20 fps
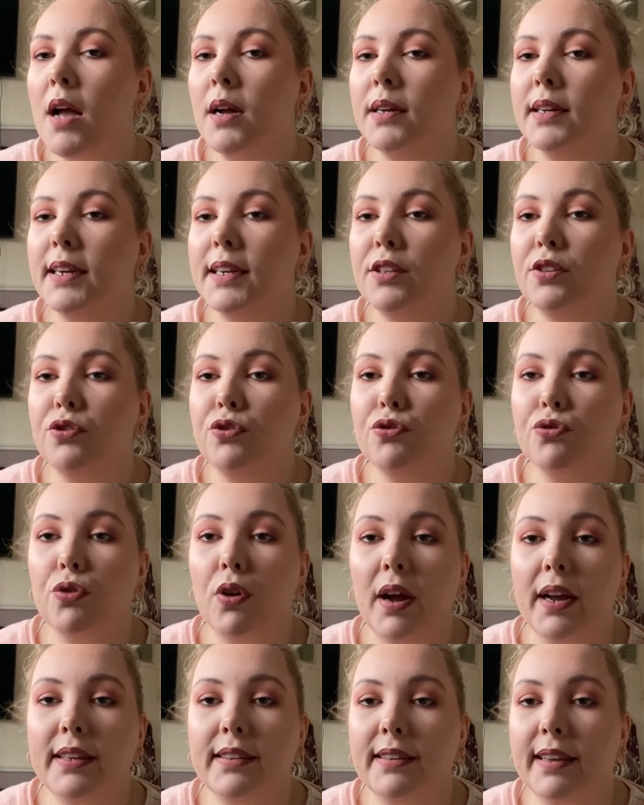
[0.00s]
It's
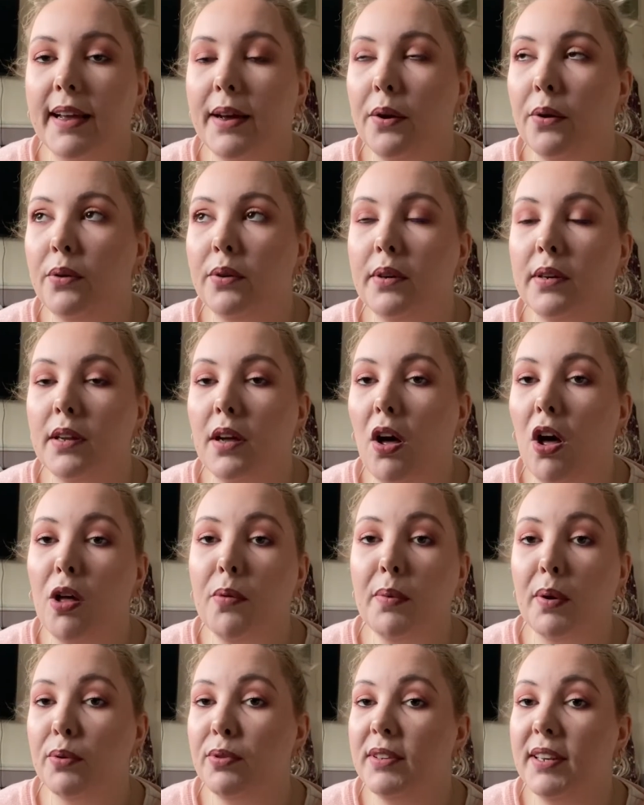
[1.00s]
dried down
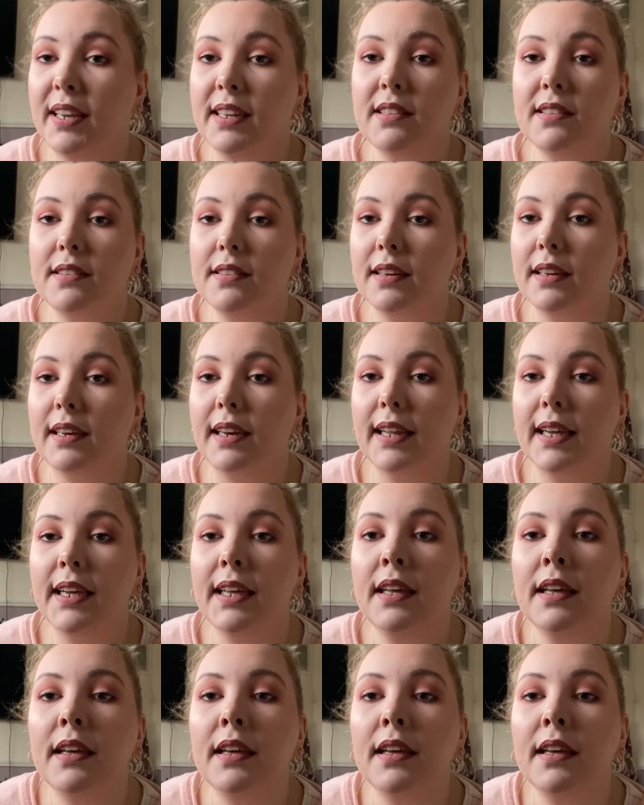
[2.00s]
almost instantly,